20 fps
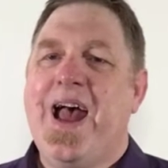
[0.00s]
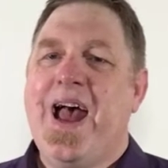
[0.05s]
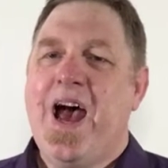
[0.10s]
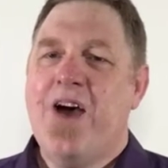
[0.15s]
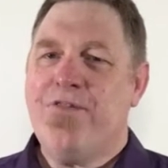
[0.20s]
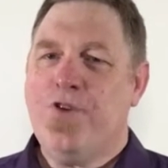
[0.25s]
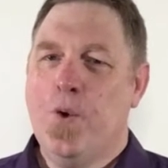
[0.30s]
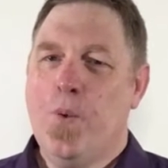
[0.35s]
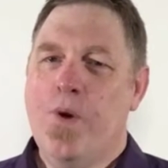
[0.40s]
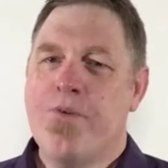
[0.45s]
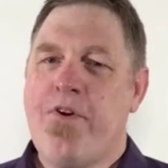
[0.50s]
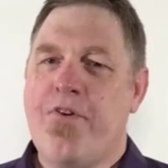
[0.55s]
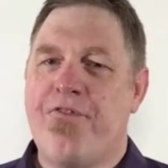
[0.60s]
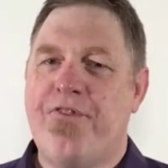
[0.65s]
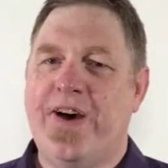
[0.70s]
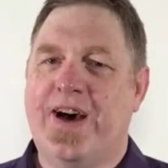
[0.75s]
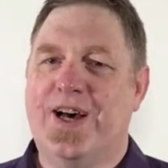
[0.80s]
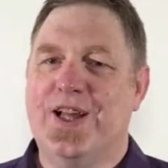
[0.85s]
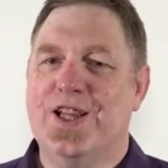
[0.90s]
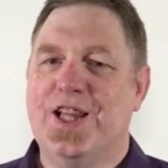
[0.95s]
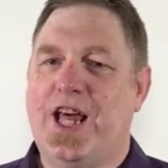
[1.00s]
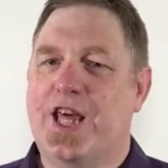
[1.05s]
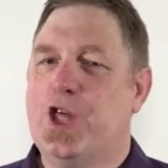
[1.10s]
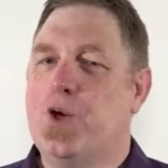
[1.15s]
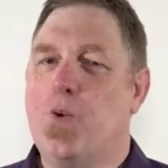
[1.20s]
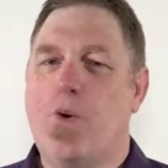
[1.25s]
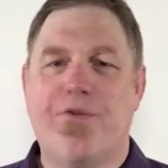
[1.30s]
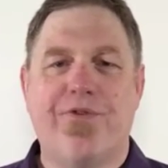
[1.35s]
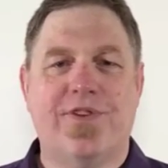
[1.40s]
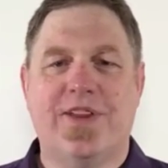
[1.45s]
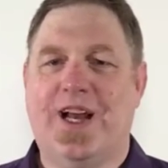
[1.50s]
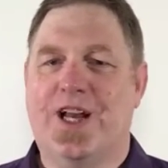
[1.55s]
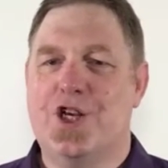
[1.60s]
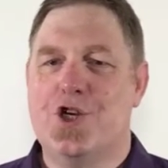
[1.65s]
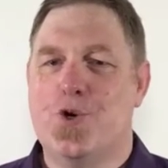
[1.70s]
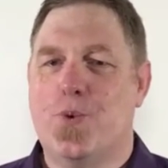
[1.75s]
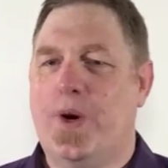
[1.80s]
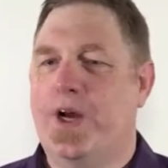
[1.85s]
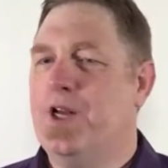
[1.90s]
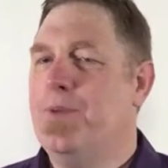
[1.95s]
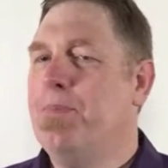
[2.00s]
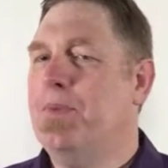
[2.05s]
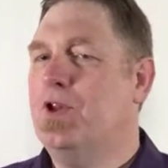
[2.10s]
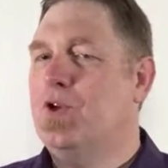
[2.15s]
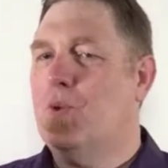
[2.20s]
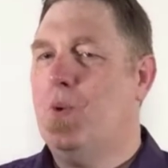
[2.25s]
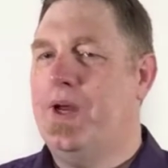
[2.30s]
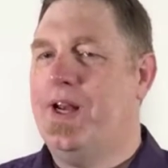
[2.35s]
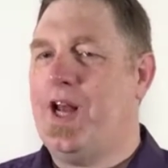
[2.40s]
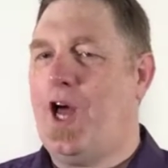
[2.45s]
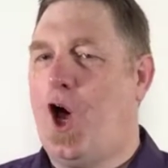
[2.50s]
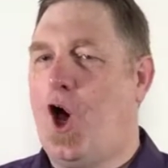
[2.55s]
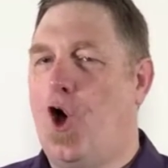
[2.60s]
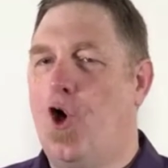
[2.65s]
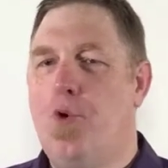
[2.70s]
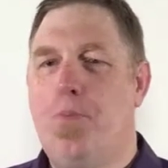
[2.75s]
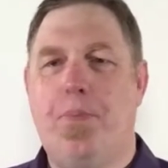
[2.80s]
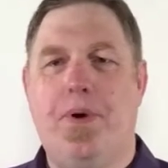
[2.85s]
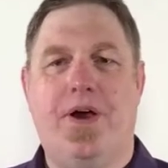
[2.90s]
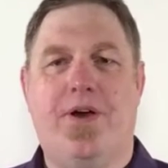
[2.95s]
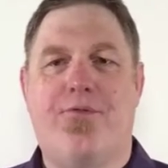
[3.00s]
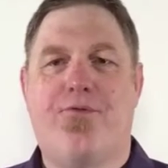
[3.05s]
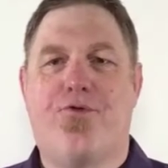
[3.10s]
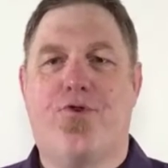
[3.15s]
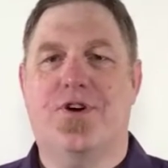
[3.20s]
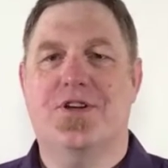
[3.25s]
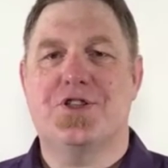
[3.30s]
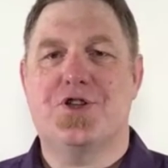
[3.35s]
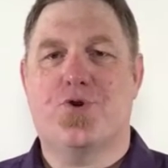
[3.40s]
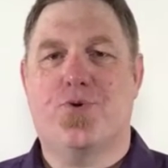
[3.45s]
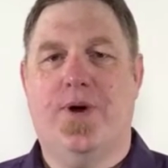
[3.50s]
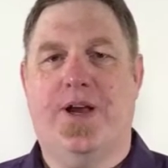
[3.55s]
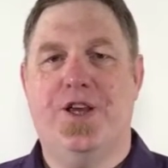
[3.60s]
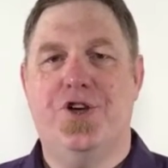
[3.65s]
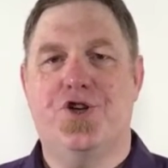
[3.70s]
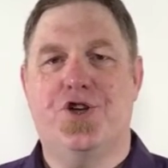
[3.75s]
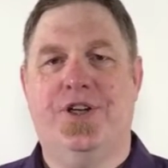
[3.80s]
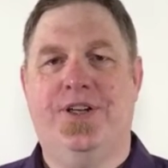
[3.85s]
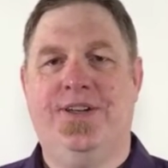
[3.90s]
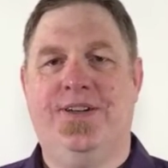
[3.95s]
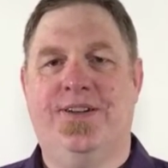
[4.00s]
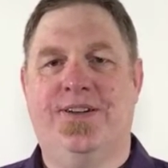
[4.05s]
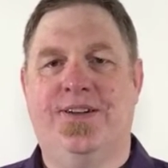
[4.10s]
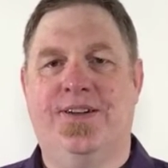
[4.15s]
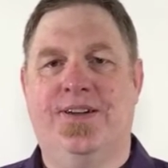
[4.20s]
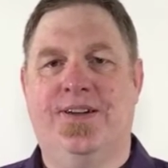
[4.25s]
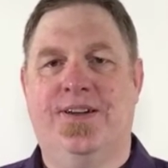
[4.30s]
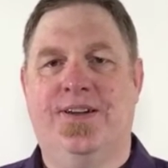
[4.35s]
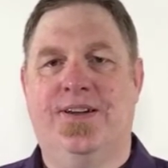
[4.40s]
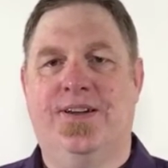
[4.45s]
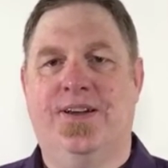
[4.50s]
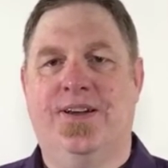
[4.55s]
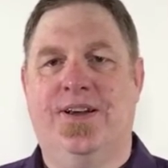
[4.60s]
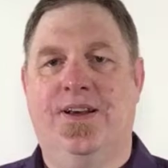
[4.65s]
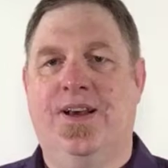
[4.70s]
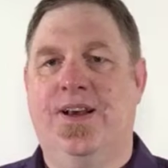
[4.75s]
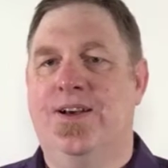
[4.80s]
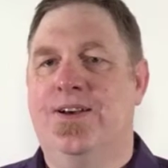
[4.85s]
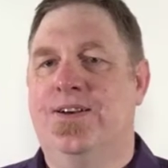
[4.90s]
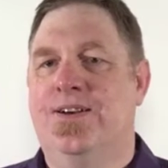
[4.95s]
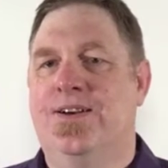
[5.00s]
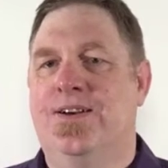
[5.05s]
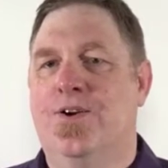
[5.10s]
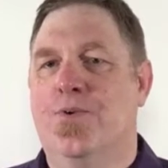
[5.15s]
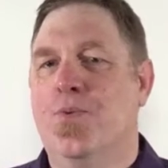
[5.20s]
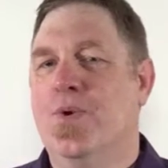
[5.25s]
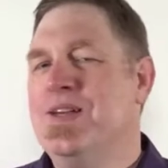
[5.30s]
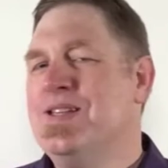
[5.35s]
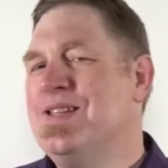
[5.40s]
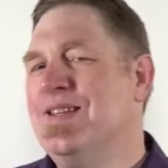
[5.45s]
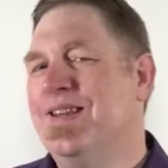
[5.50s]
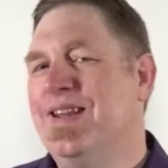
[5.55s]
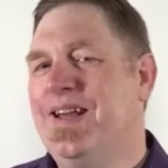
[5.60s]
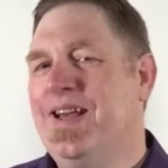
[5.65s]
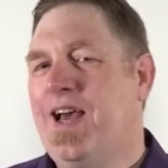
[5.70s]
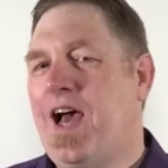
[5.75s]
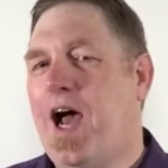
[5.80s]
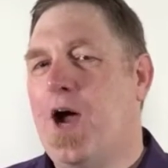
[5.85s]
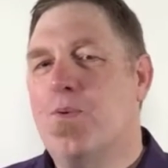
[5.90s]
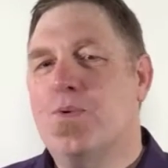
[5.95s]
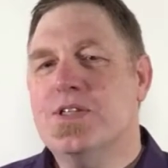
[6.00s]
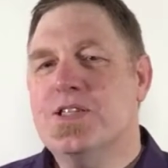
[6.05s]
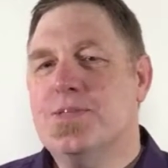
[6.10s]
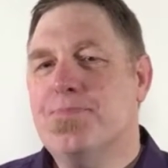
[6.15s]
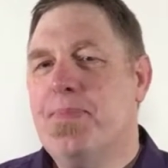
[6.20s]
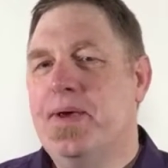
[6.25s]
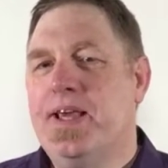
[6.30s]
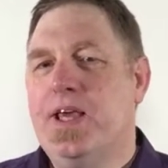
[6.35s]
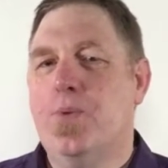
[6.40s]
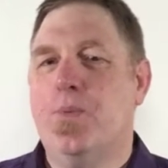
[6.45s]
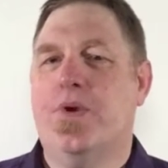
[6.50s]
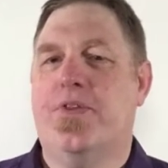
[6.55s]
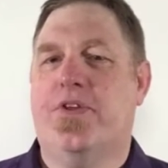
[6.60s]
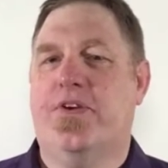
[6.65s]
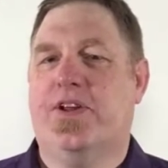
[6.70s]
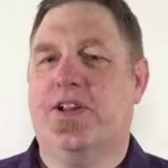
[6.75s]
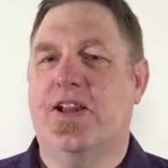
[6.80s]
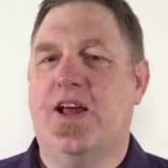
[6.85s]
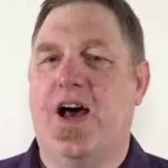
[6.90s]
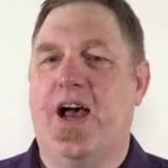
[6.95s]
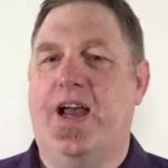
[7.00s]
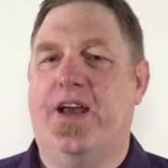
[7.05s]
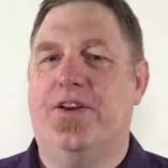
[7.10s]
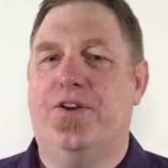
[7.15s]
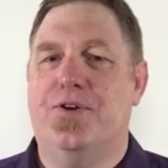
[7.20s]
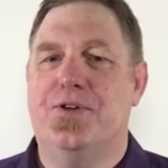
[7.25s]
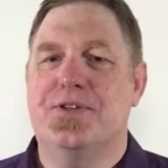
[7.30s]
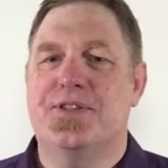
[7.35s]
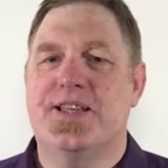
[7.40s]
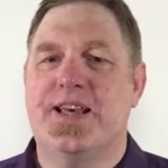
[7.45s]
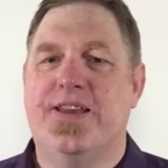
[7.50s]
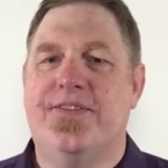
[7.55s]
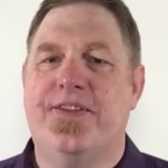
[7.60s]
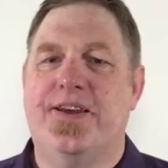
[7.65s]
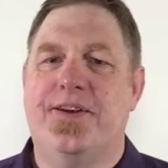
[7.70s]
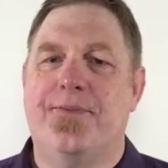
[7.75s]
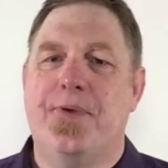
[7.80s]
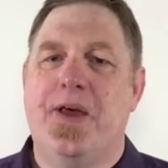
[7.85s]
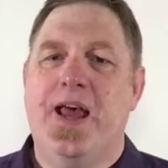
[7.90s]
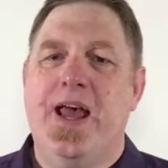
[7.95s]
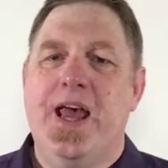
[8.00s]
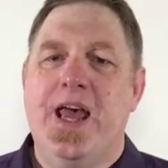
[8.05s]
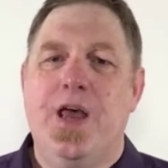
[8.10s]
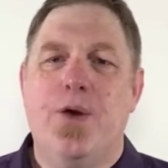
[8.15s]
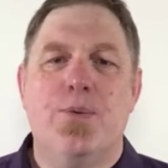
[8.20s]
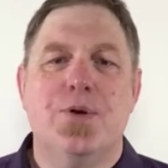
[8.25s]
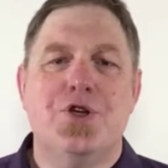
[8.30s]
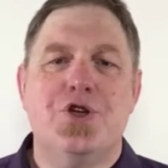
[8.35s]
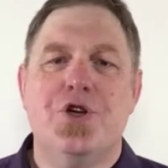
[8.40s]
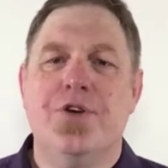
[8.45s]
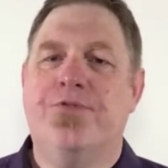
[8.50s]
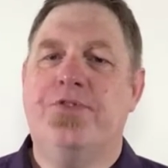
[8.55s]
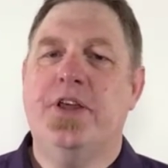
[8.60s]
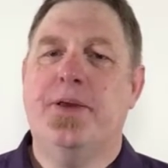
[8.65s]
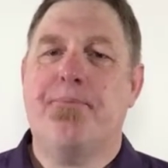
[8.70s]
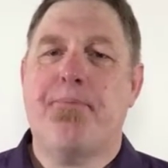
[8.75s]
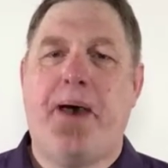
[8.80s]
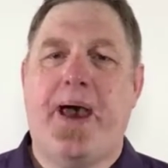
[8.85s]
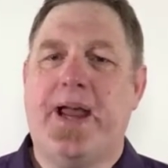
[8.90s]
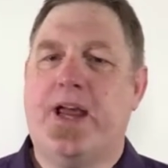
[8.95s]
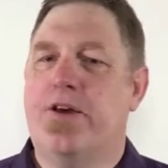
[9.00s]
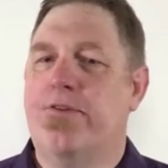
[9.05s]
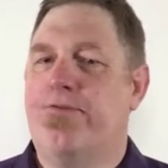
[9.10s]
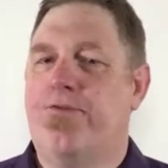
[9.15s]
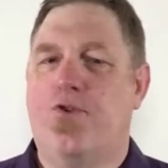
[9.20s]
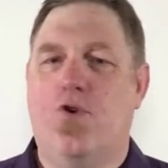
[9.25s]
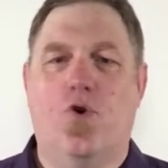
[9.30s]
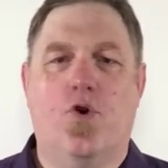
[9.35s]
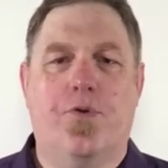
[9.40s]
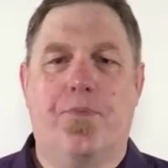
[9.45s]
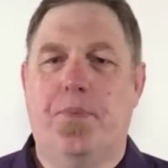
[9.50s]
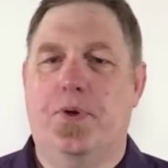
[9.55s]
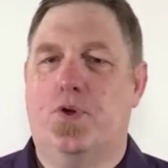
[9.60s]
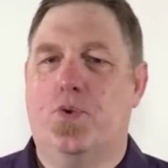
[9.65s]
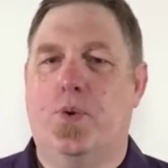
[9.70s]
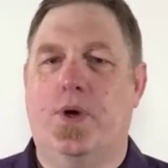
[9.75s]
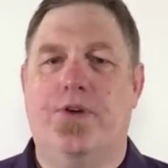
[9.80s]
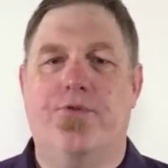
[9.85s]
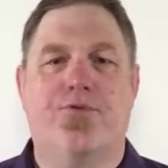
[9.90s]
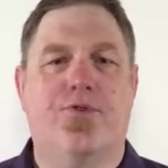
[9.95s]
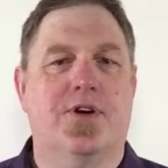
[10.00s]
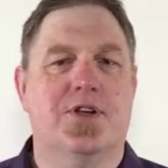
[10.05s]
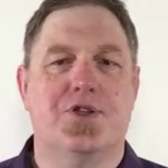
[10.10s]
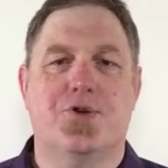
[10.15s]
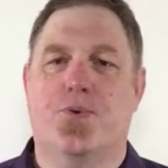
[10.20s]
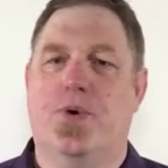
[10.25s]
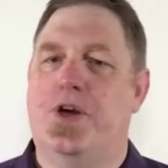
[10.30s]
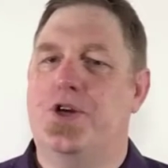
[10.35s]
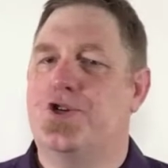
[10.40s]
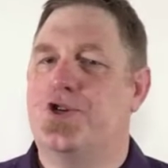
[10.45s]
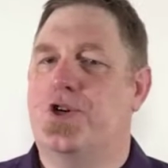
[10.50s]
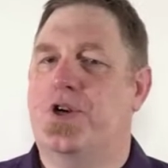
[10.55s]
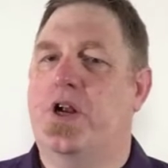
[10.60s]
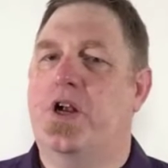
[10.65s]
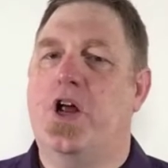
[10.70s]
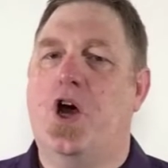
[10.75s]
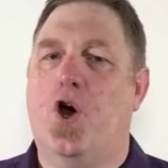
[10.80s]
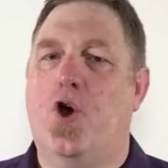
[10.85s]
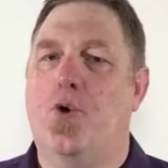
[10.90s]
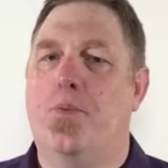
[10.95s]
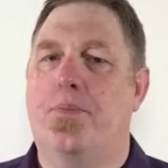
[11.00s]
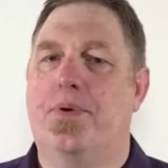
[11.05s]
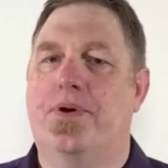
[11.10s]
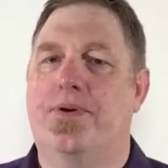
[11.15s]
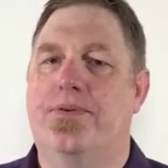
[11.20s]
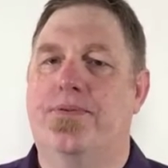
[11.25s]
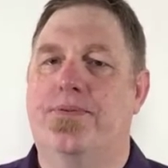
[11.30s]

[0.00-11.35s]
Have you ever felt like you were fluctuating between hope and frustration? Recently, I was speaking with a client who said that he was shifting back and forth between frustration and hope.